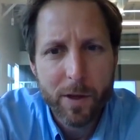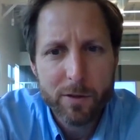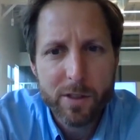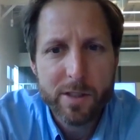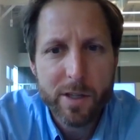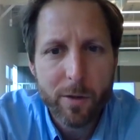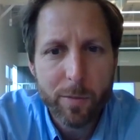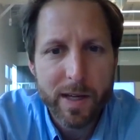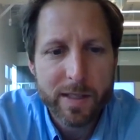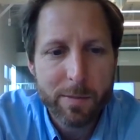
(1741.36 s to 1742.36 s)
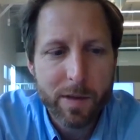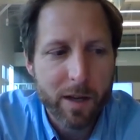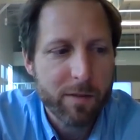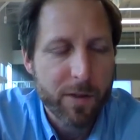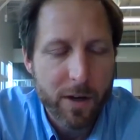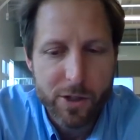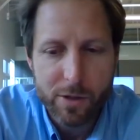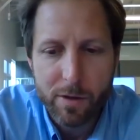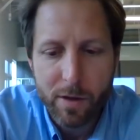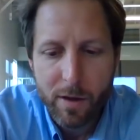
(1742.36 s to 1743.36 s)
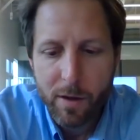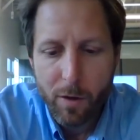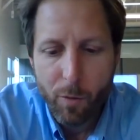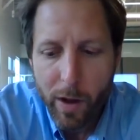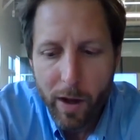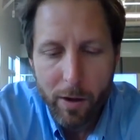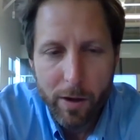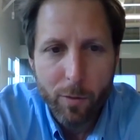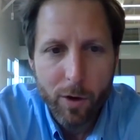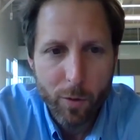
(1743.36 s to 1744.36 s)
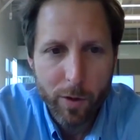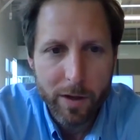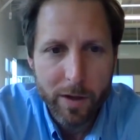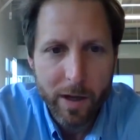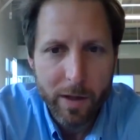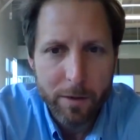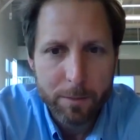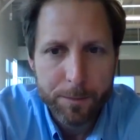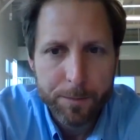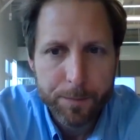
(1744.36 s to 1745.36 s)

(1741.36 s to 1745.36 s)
you know, to still be a team that can function well and work well together?